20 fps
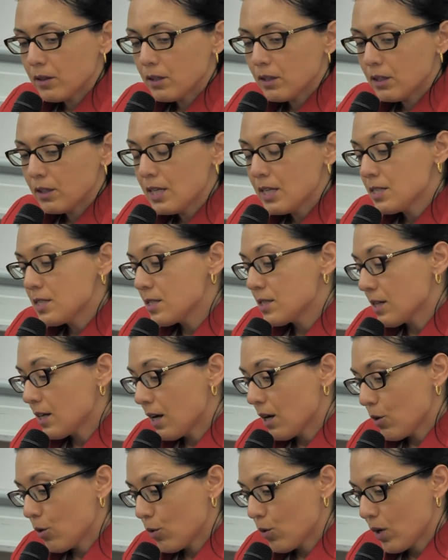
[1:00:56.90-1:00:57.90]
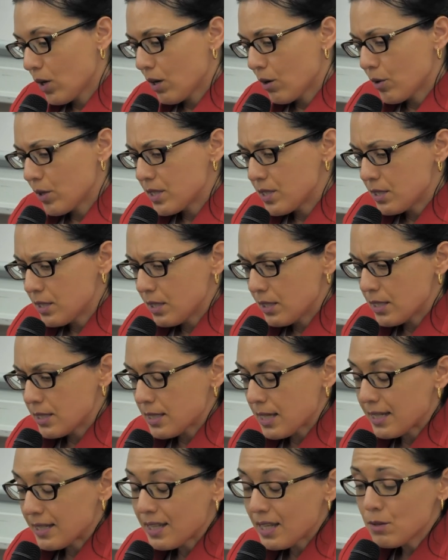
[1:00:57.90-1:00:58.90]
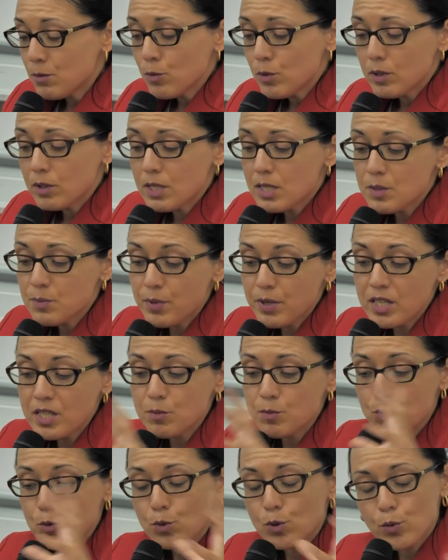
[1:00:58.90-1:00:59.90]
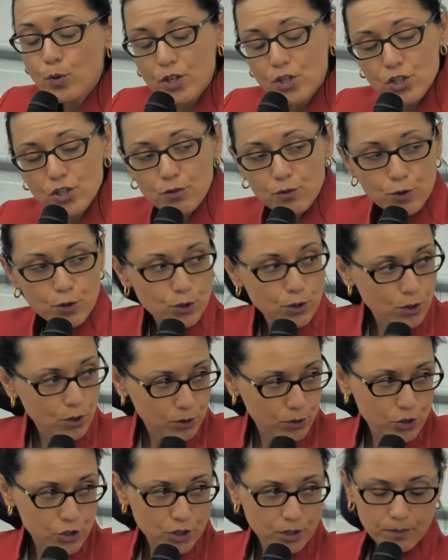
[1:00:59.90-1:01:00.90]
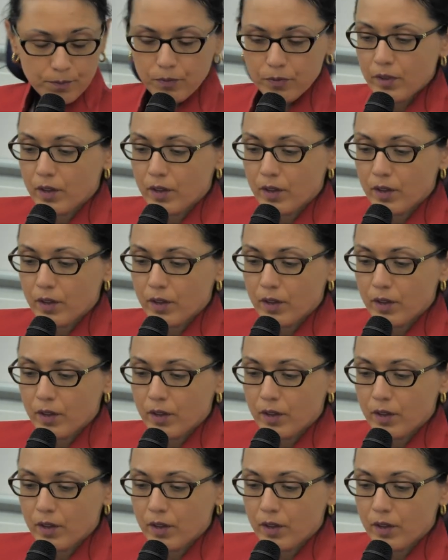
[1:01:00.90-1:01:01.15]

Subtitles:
This is how I see this. And then this brings me to the question of ideology.